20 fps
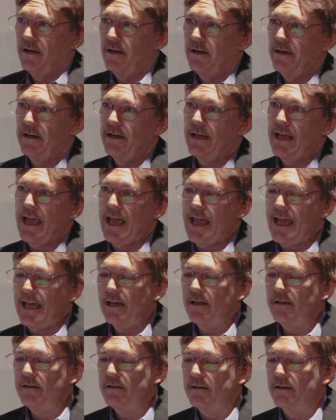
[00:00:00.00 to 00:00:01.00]

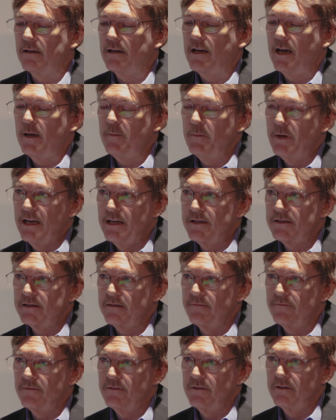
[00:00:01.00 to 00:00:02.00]
and a
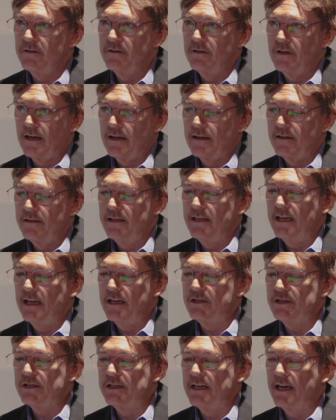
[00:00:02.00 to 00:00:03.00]
combination of
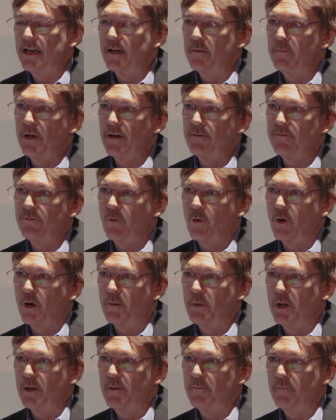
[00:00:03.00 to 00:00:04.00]
DHEA and
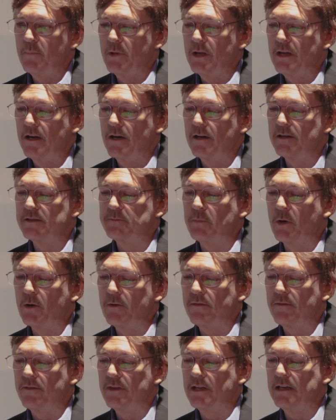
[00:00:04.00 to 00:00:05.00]
metformin, because
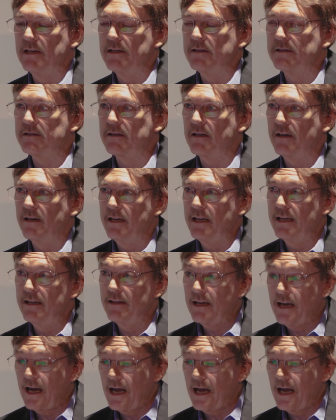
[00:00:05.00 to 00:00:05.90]
both of these, in